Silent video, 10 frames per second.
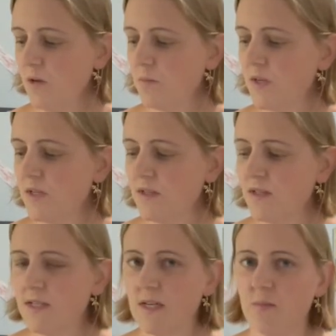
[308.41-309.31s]
Picking
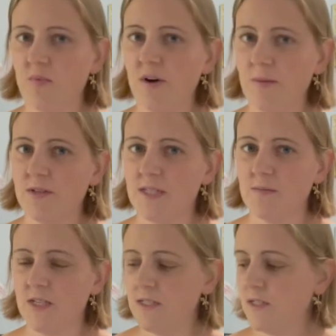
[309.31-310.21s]
things up probably seems
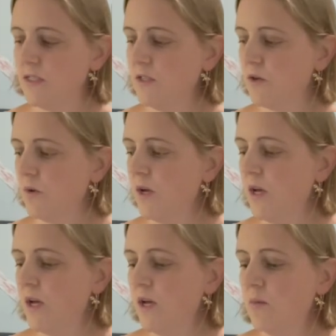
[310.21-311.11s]
easy to you,
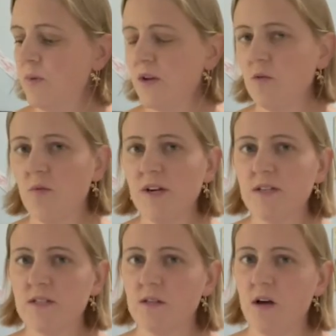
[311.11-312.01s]
but your brain
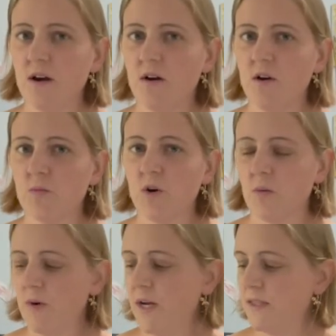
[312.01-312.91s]
does a lot of hard work
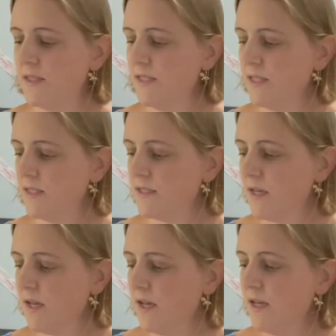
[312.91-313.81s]
behind the scenes.
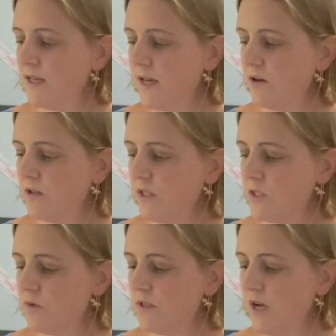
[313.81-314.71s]
It calculates
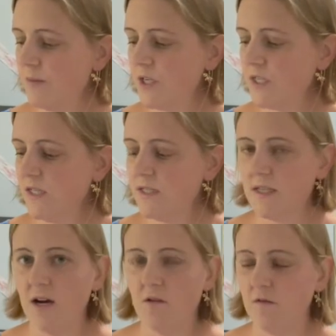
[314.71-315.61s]
where the object is and
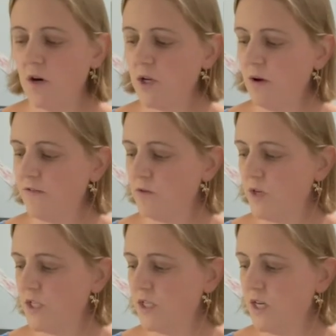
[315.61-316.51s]
how far you have to
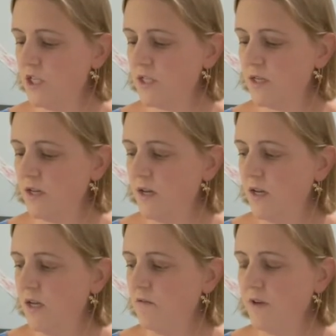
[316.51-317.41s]
reach to touch it.
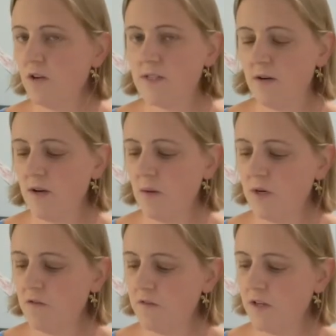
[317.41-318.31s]
It figures out how
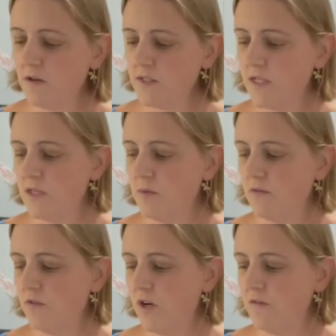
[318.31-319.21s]
many fingers need to be
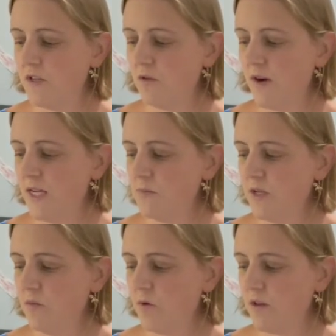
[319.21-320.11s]
involved in grasping
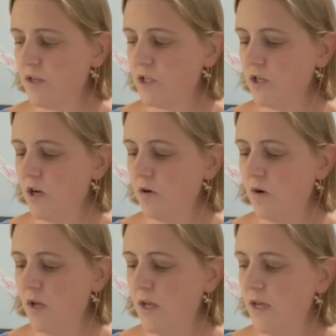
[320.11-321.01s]
and where they should go.
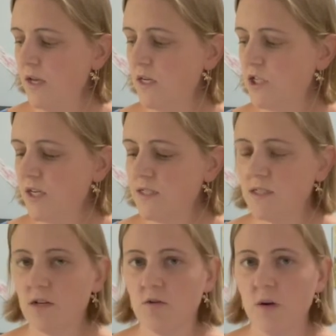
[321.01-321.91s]
It adjusts
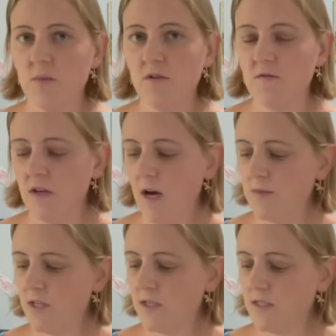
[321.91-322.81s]
the grip if the
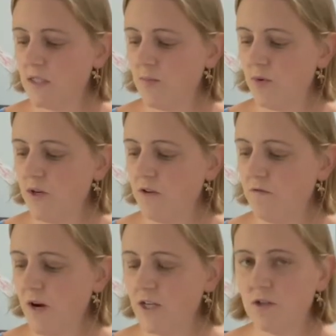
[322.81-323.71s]
object is slippery,
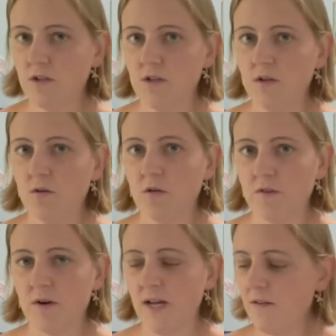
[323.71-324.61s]
fragile, or
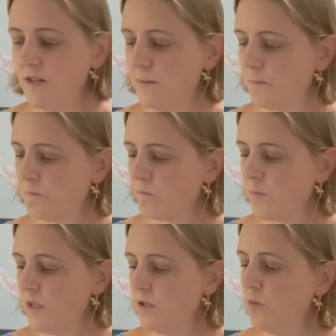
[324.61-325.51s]
very heavy.
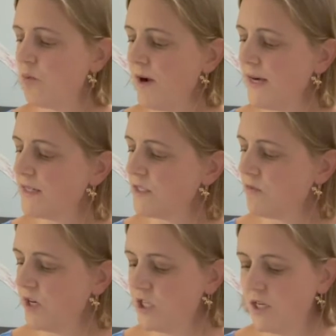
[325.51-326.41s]
You practiced
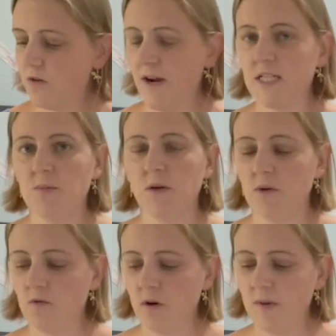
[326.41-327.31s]
reaching and grasping when
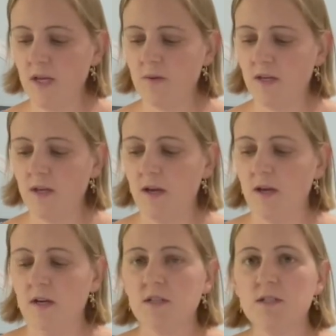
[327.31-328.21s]
you were a baby,
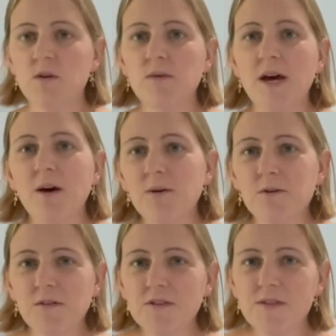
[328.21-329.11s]
so now you don't
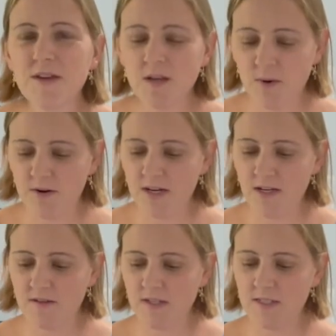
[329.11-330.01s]
have to think about any
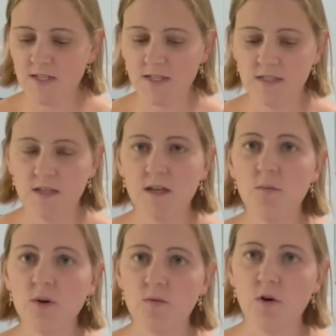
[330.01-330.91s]
of these things,
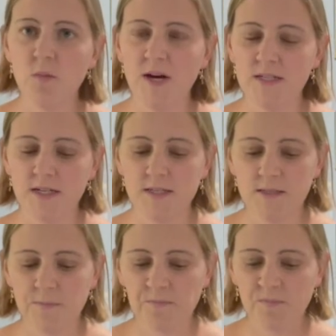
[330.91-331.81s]
but a robot does.
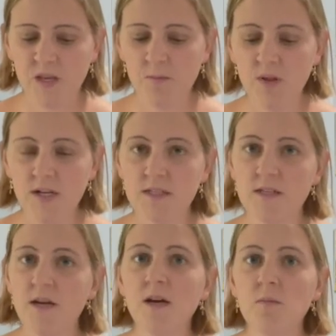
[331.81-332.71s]
Plus,
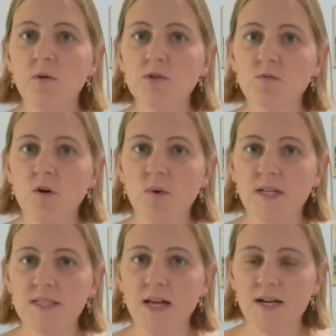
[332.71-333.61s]
most
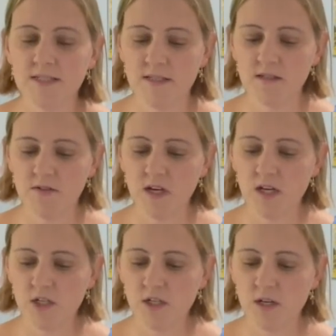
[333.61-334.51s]
robots lack a sense of
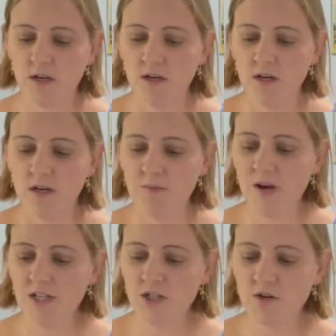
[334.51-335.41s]
touch.
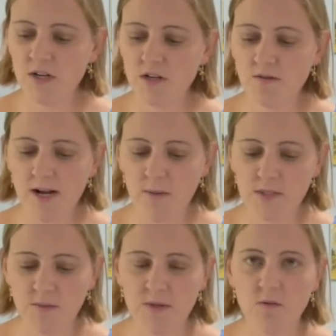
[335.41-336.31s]
Imagine trying to grab
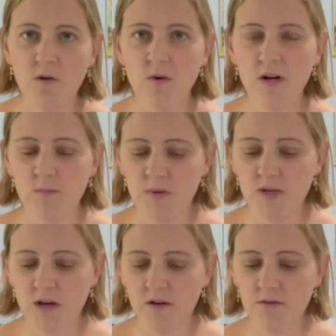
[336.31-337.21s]
something while wearing big
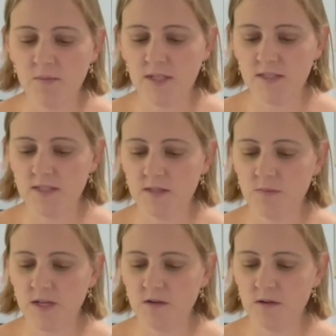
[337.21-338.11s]
oven mitts, says
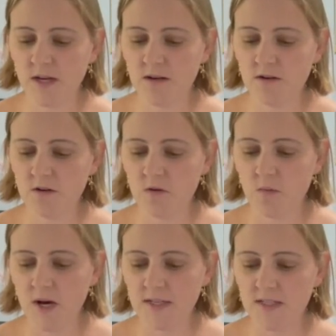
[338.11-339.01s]
Michael Gennert, a
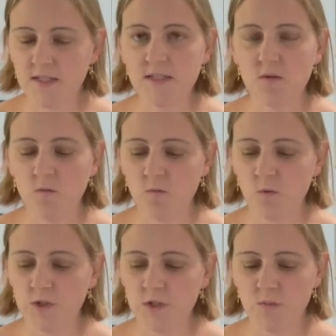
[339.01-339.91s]
roboticist at
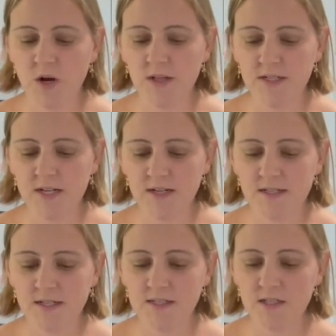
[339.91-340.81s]
Worcester Polytechnic
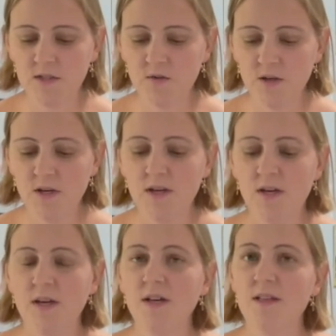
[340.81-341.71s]
Institute.
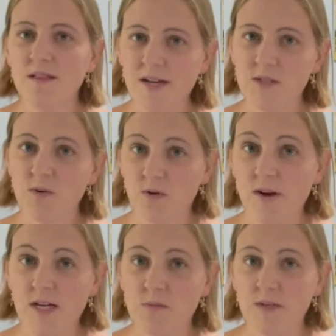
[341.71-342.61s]
That's what
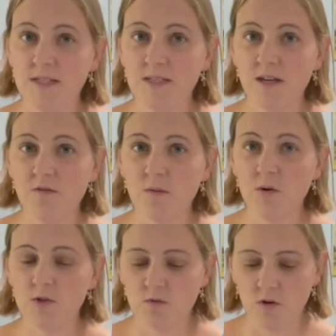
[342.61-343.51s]
grasping is like for
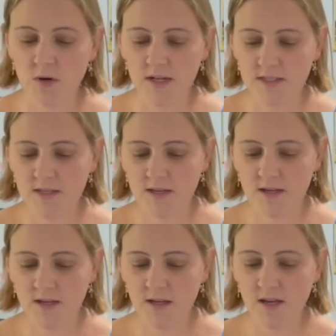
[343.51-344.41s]
most robots.
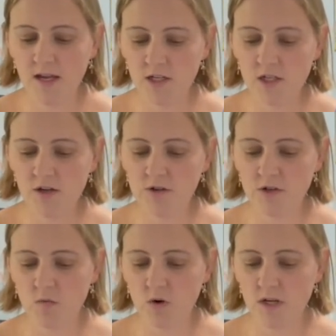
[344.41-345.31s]
Engineers
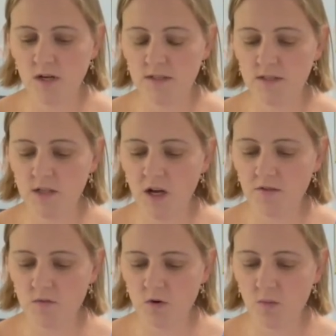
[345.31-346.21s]
are working on
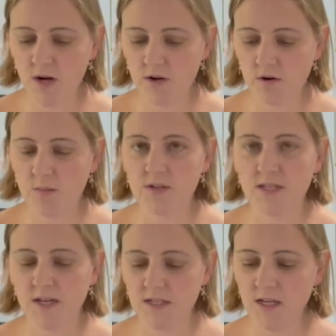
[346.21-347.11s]
soft robot grippers
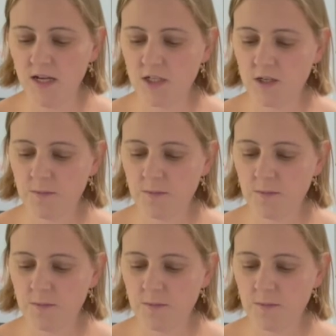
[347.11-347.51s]
that can touch.